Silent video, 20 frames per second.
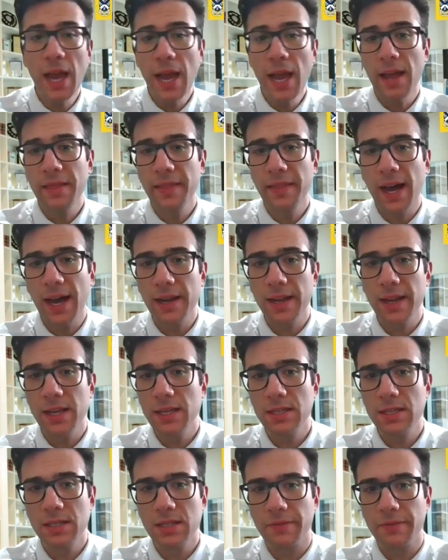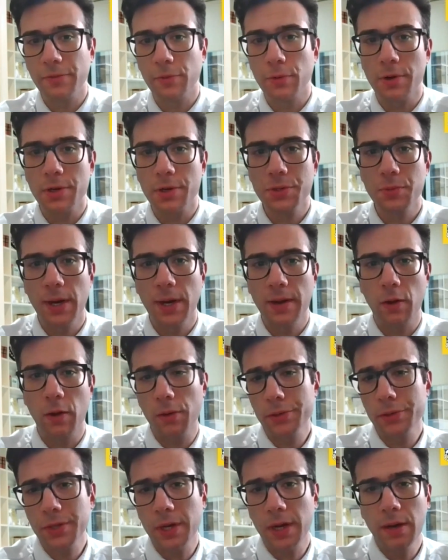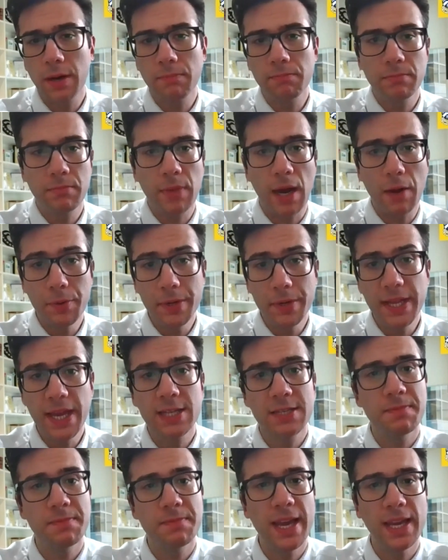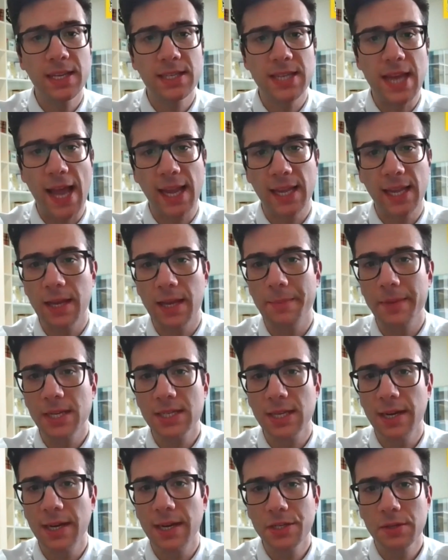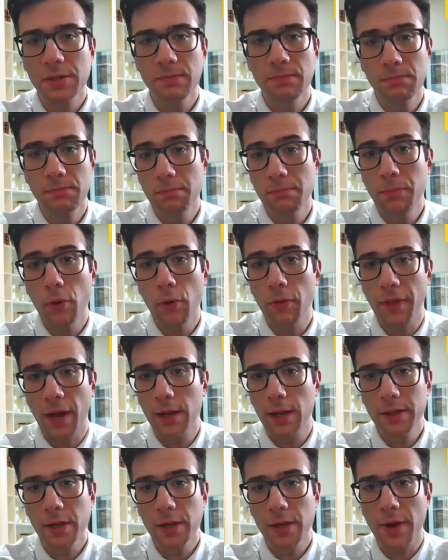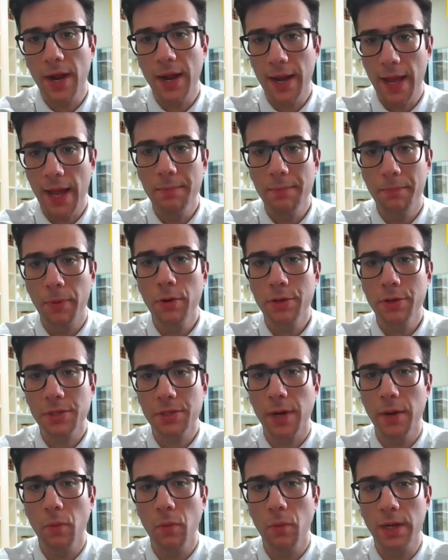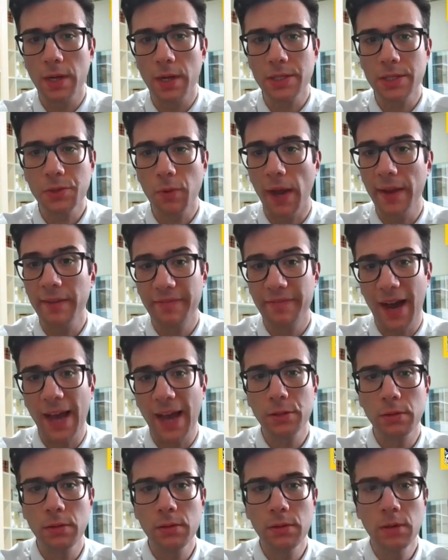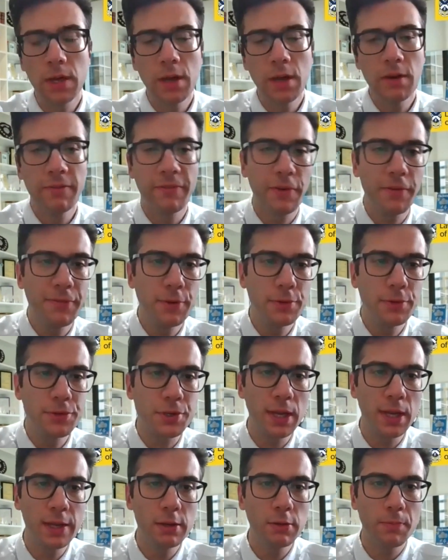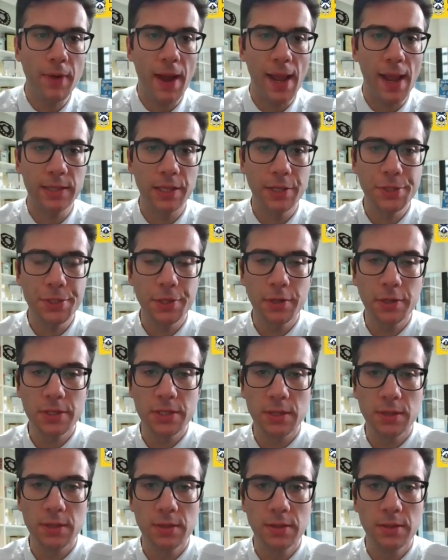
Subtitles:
And that is, of course, what also, I would guess, makes academic studies, both undergrad and postgrad ones, quite vital for future legal practitioners.